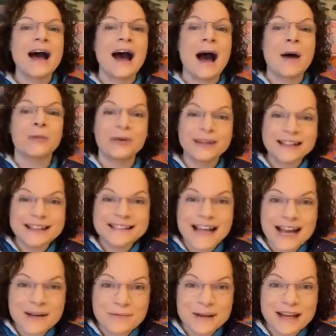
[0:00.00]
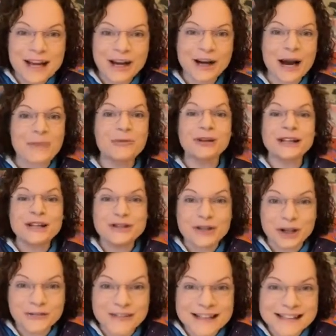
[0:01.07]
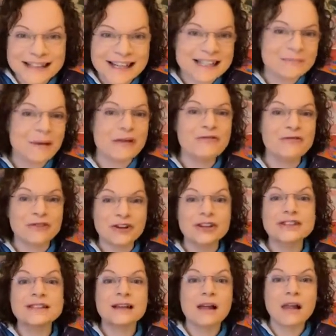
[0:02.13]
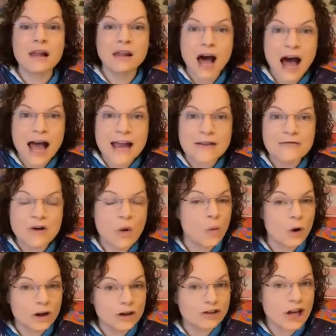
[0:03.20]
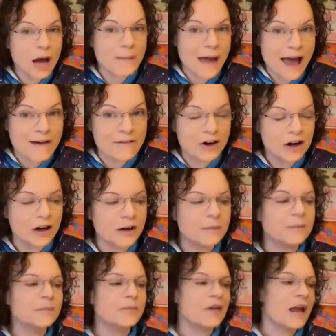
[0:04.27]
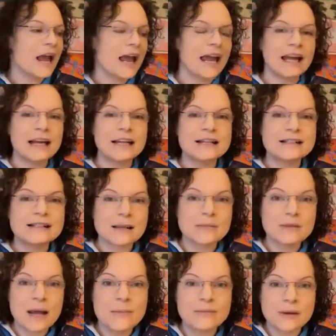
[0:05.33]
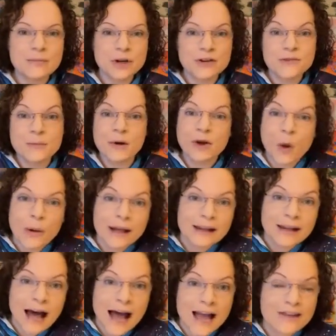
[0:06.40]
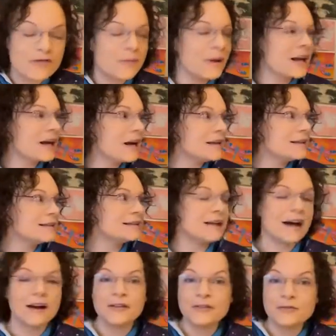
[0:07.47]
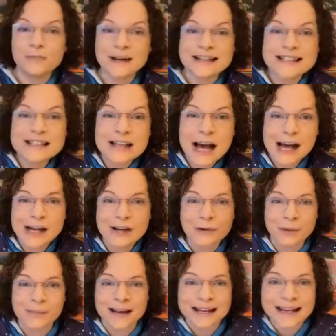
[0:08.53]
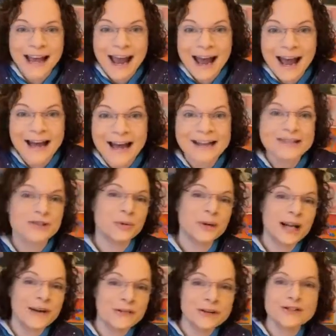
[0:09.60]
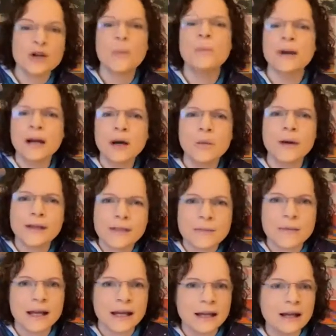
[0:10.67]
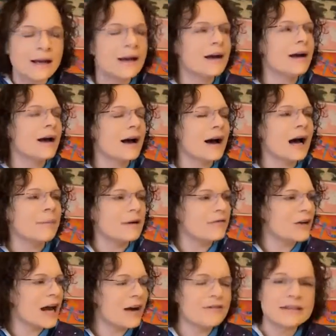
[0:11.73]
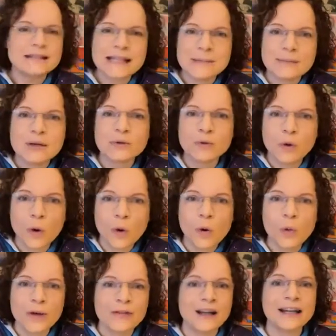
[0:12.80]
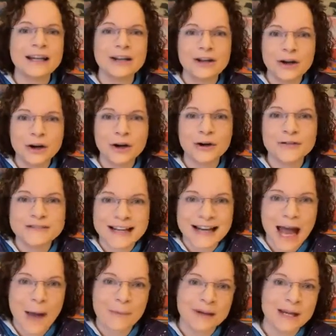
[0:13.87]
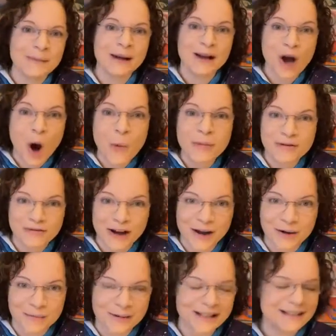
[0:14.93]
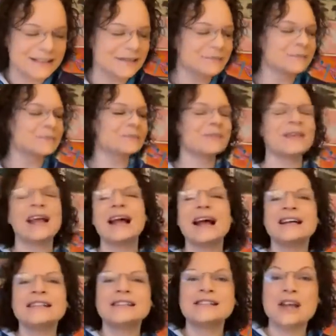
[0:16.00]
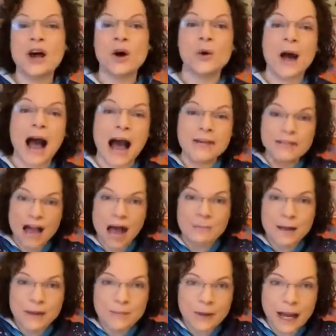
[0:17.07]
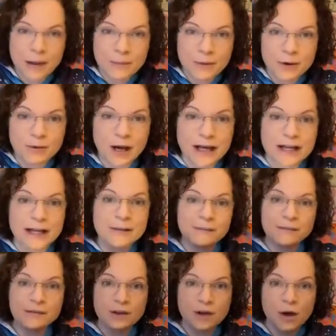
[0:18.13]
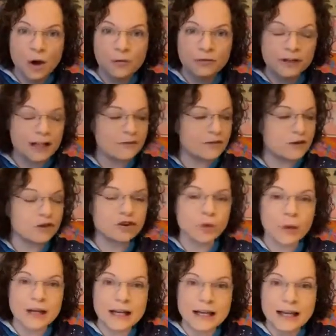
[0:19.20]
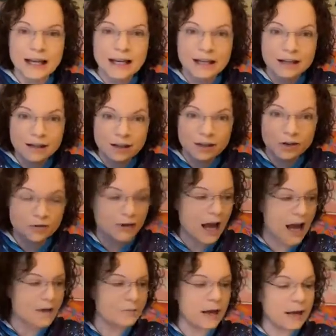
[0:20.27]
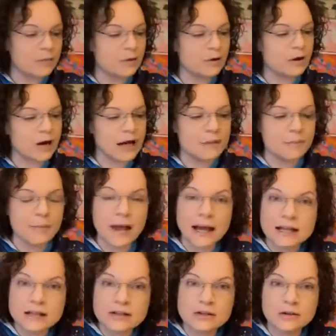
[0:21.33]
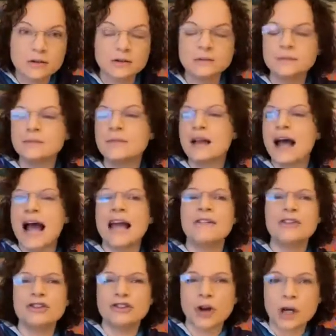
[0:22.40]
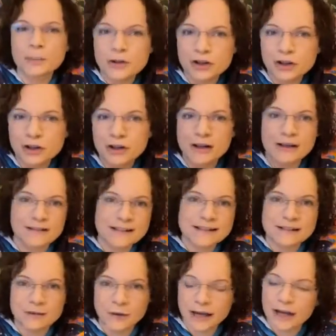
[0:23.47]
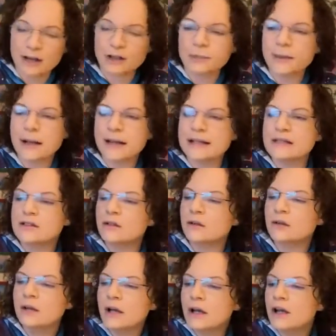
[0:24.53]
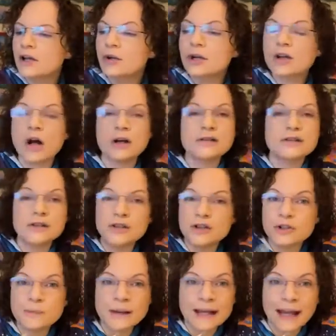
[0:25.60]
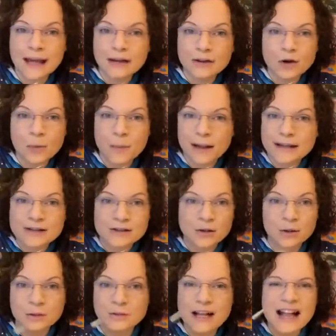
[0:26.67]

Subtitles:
I'm really excited to be here. I'm really nervous. It's my first live workshop ever. And sometimes I'm nervous about going live because of my son or my cats or whatever. So bear with me if you have to see me roll with any curves that happen in my home environment. So I've got my paper ready. Hopefully if you're joining in, you've got paper and pencil. I have a sharpener. This is a regular pencil. You could also use mechanical pencil.